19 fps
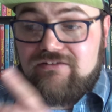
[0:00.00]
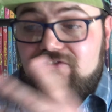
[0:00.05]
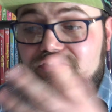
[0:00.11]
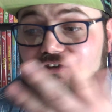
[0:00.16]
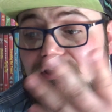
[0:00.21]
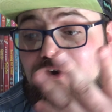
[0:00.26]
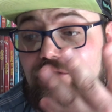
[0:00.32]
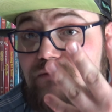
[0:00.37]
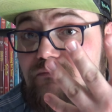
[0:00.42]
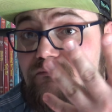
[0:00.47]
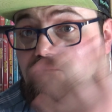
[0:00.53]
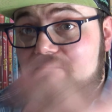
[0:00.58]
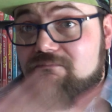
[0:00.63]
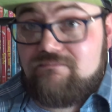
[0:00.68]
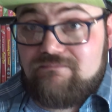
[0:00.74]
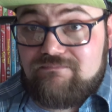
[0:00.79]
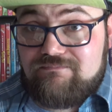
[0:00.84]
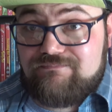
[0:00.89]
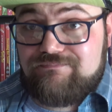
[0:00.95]
So
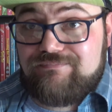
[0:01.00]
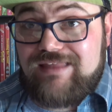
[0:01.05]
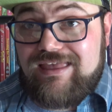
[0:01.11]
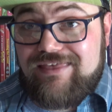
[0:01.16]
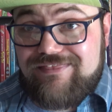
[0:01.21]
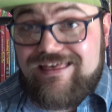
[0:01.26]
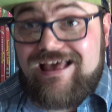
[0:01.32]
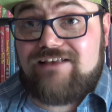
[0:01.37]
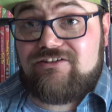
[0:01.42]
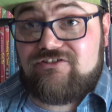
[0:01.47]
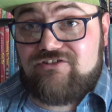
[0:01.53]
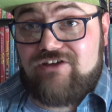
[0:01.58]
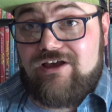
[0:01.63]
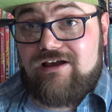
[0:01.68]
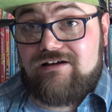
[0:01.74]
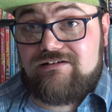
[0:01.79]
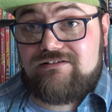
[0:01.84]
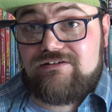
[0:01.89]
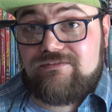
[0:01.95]
that
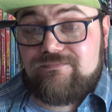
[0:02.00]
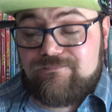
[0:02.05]
sucked